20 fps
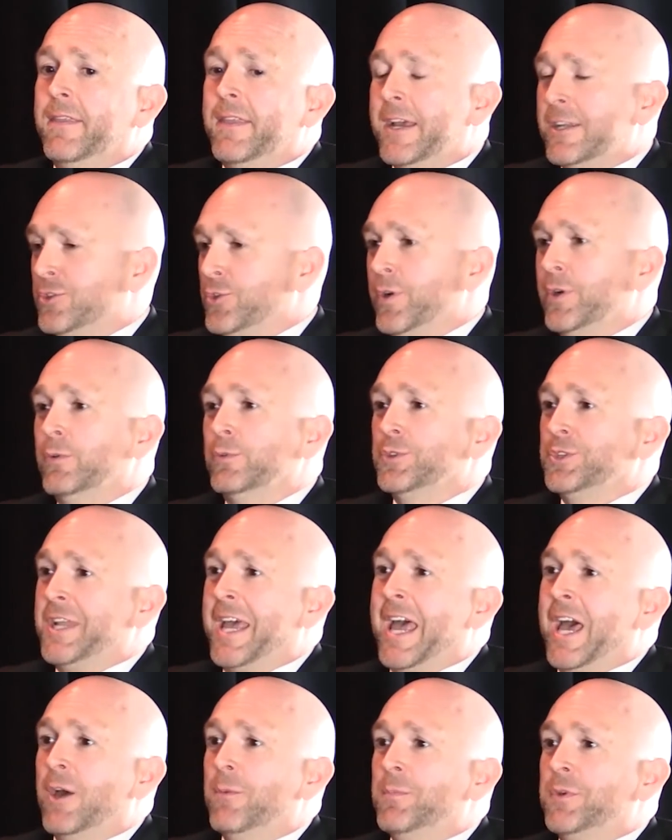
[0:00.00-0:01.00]
that trickles
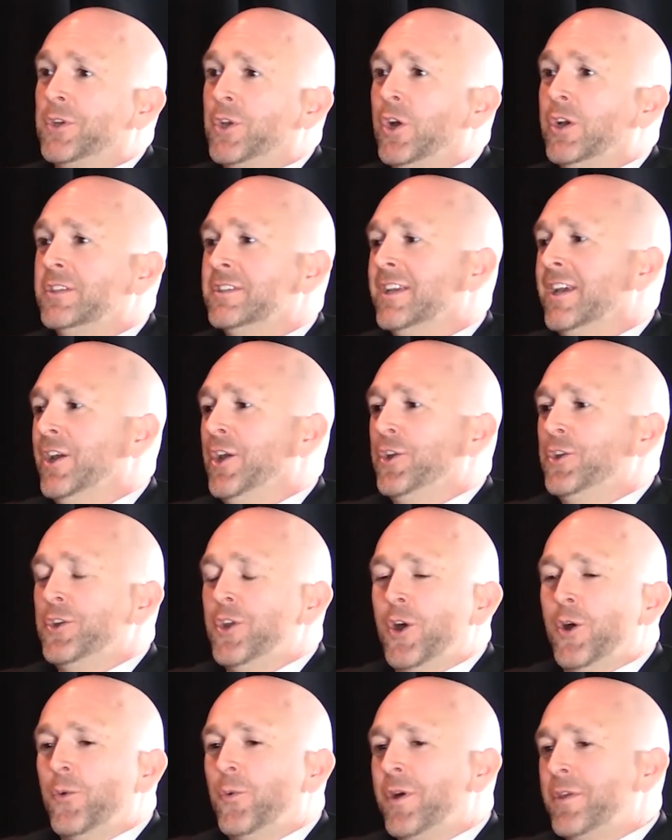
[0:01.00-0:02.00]
down because,
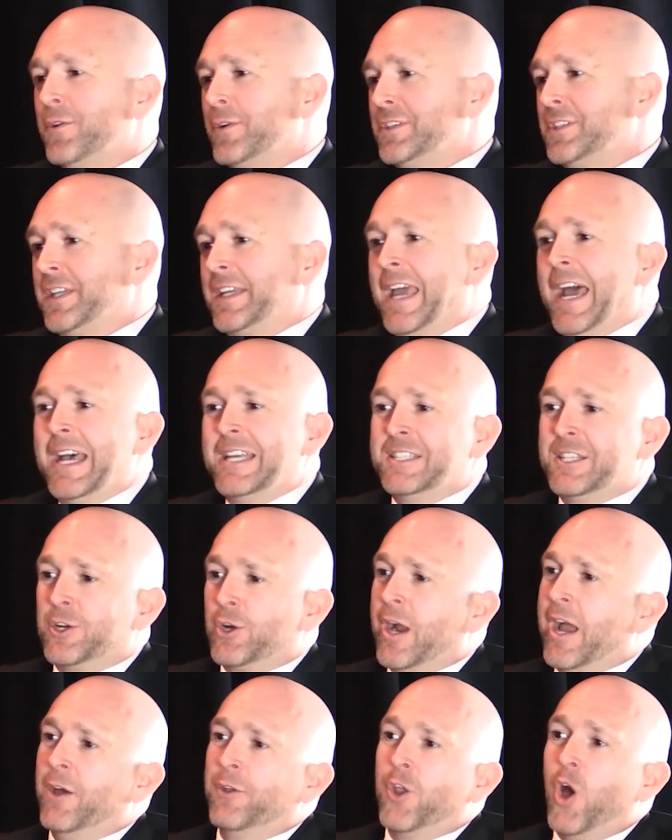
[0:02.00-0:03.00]
whether it's the guys that are
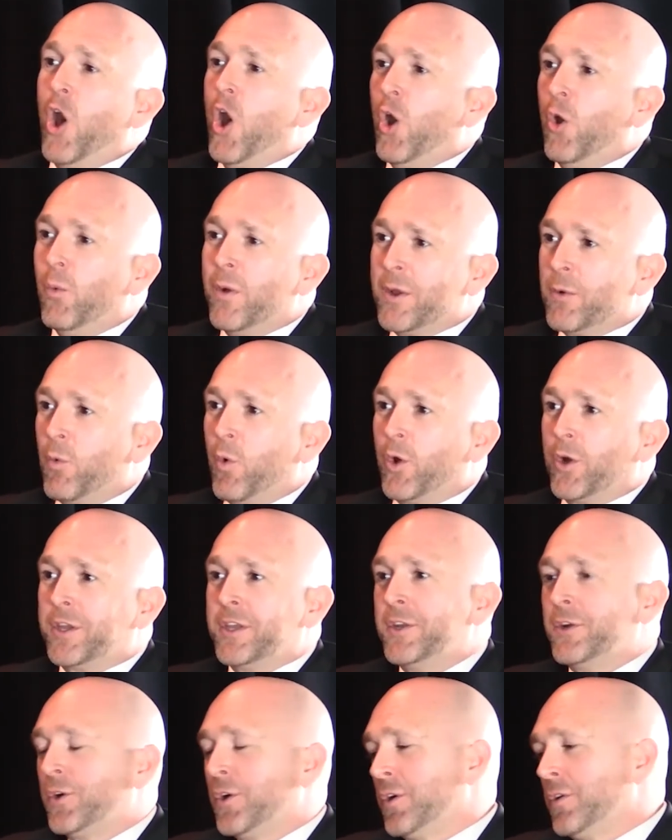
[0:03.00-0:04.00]
out in the hallway
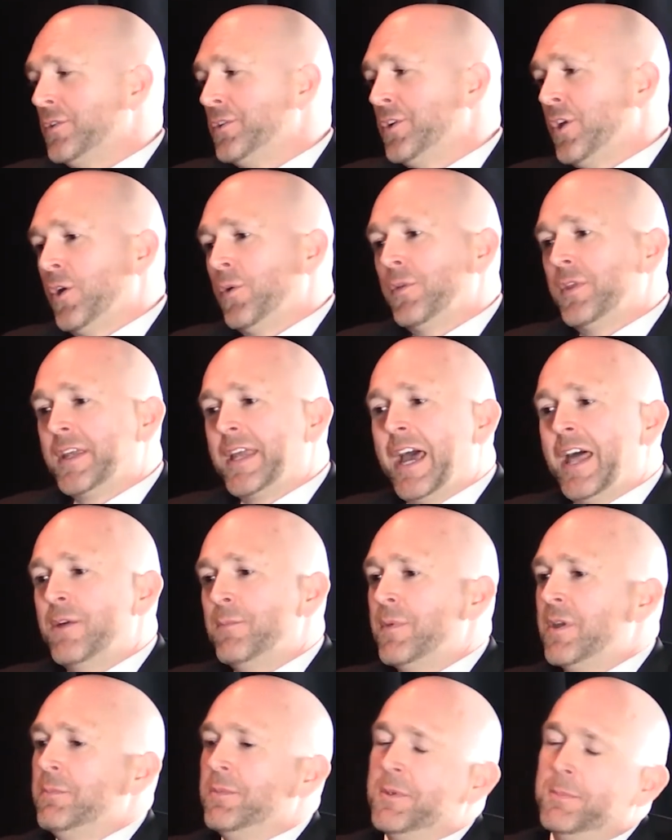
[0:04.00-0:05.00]
working or, the guy that
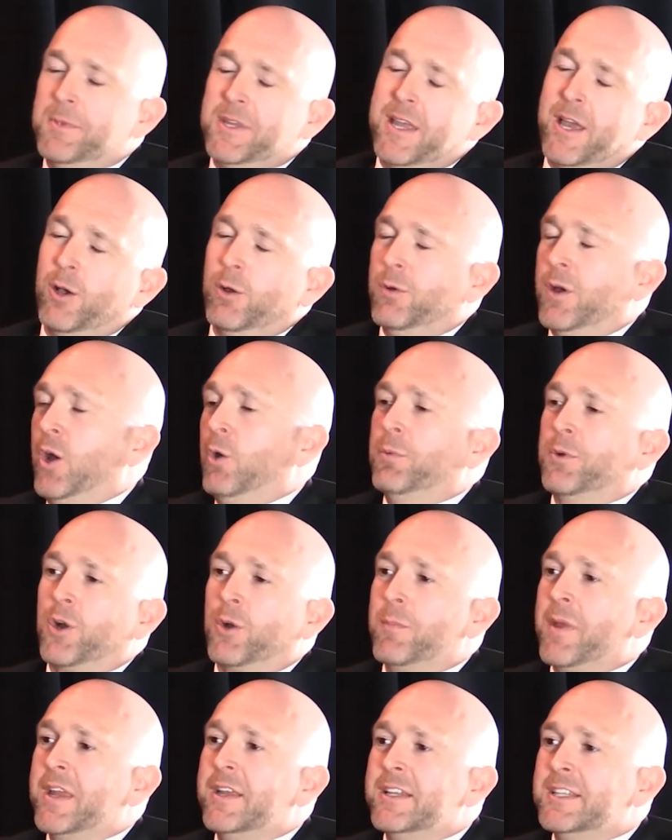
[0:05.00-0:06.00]
maybe be helping our
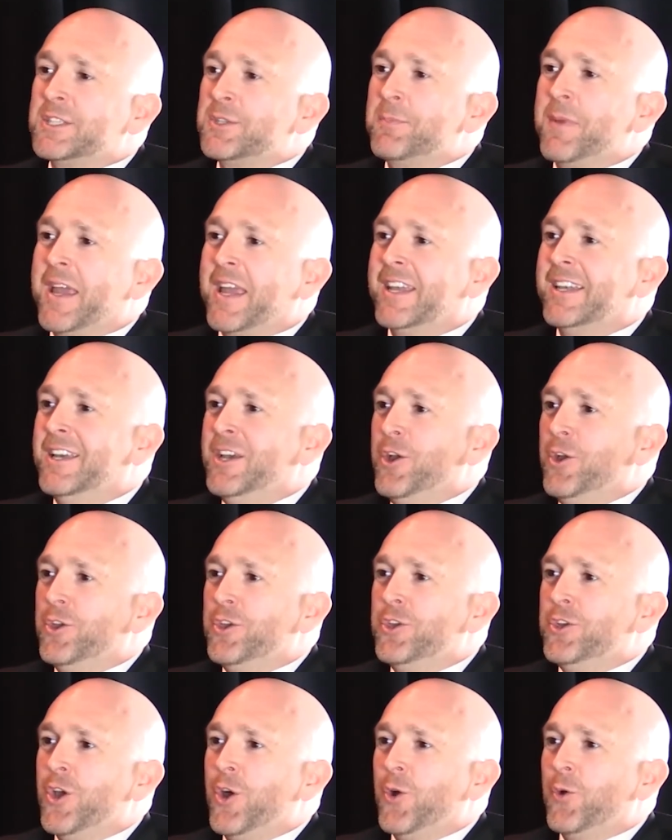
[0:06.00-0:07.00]
maintenance man,
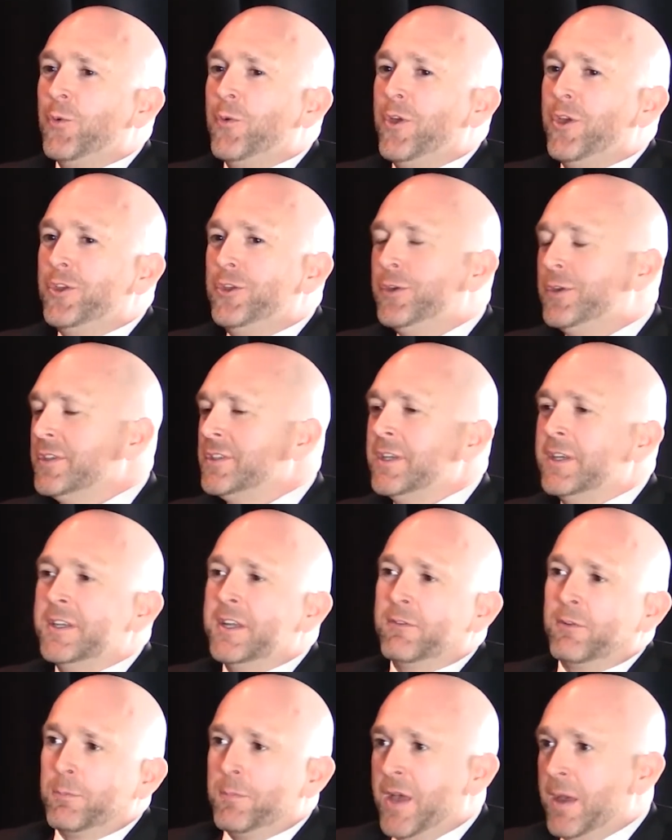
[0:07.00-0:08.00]
you can see a
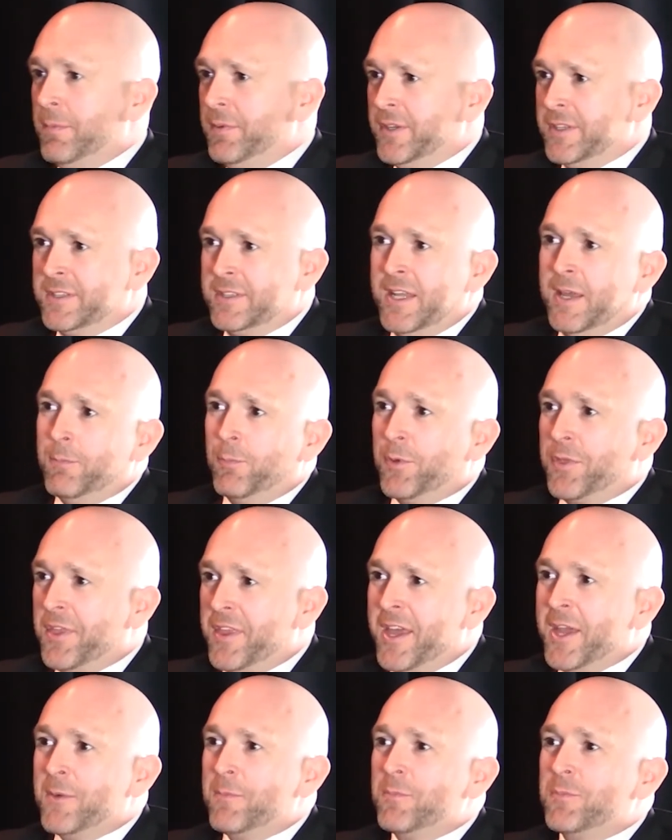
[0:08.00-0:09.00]
different pep in the step with
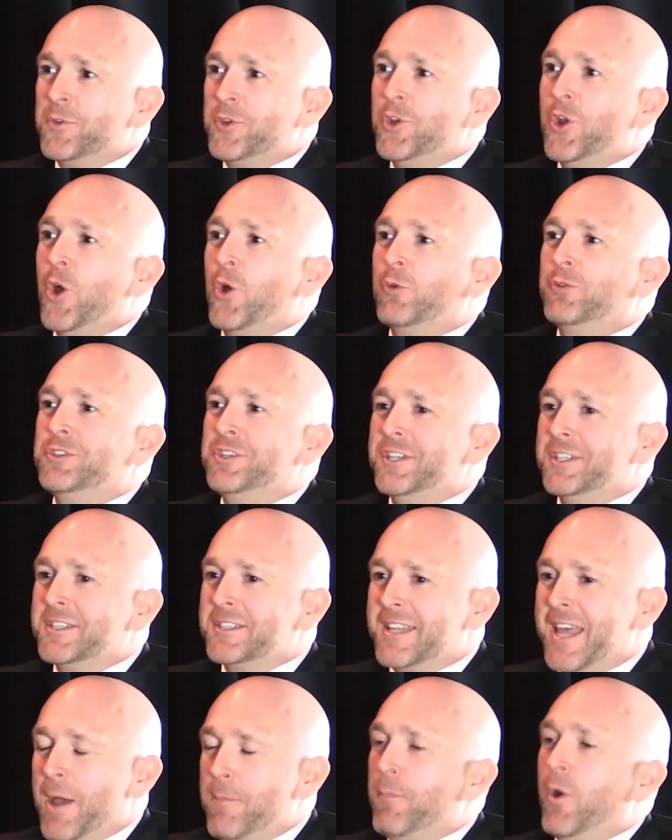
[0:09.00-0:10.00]
them, just
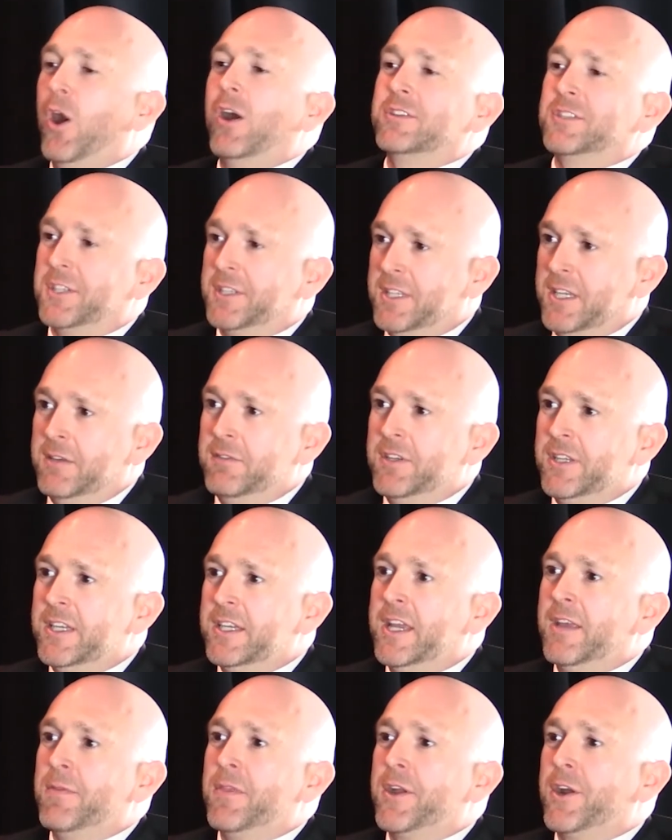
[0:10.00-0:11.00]
that
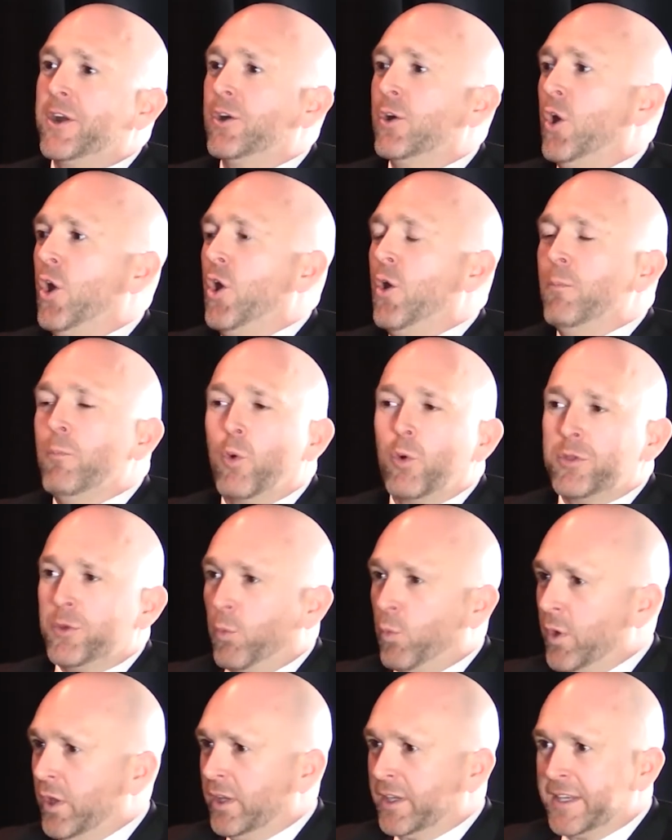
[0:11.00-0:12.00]
positivity, and they're more than
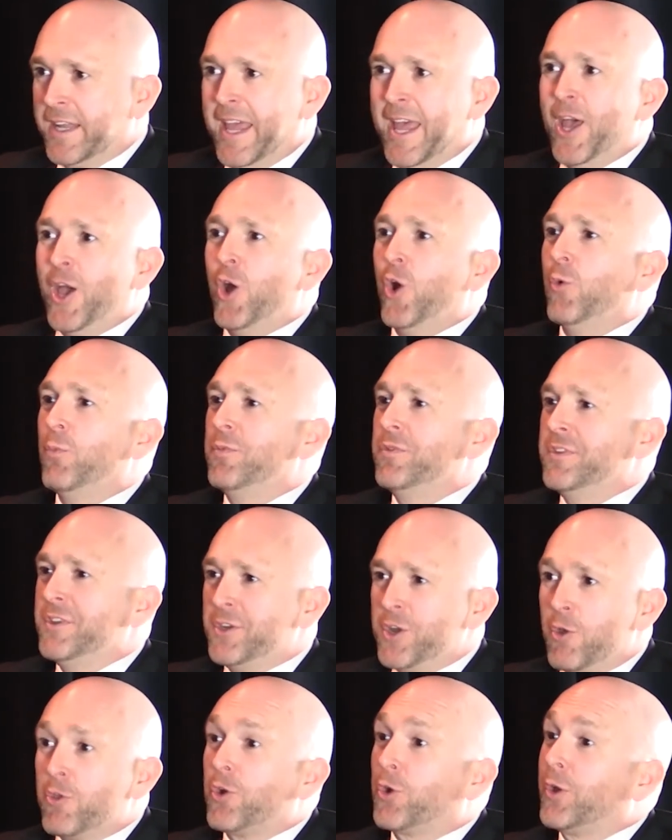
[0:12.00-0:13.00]
willing to help.
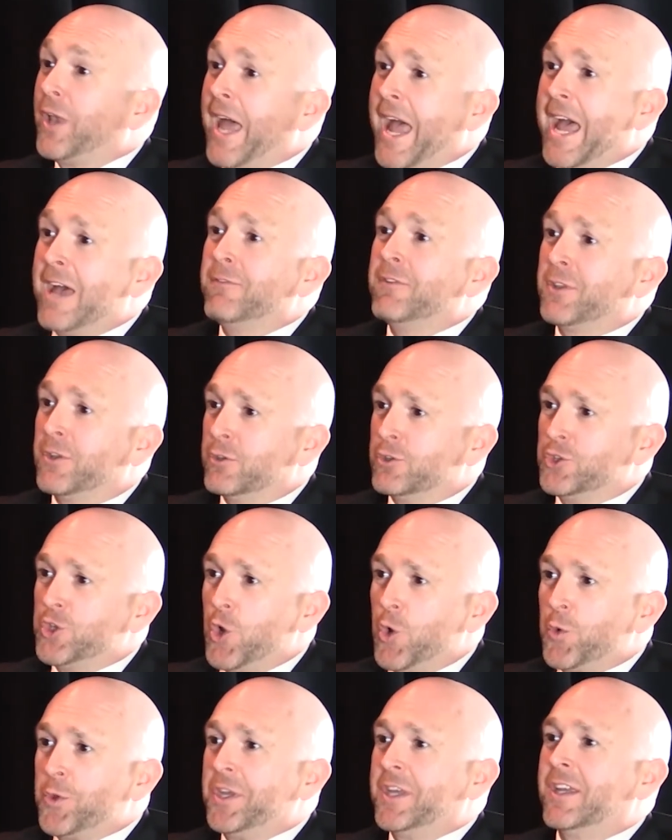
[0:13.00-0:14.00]
They're laughing, they're
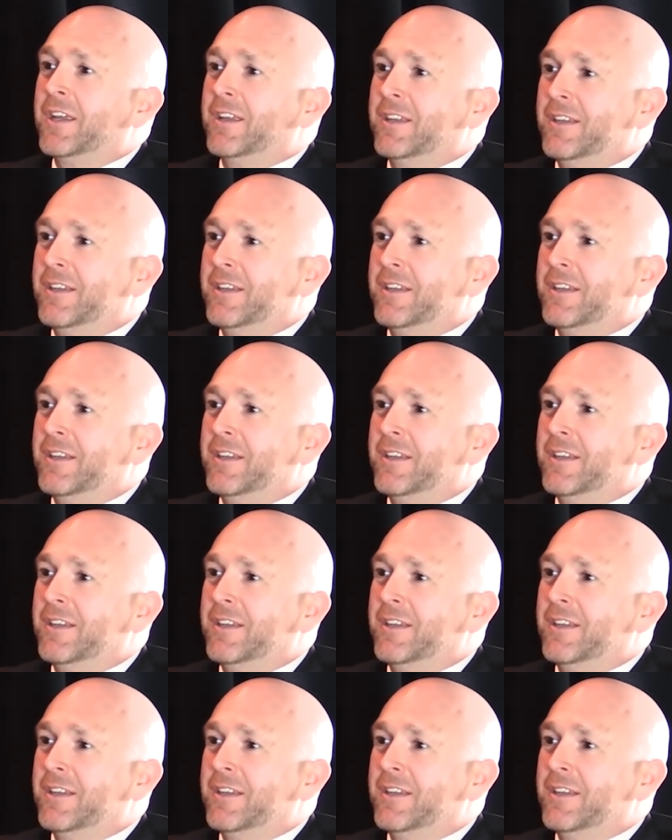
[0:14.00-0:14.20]
joking,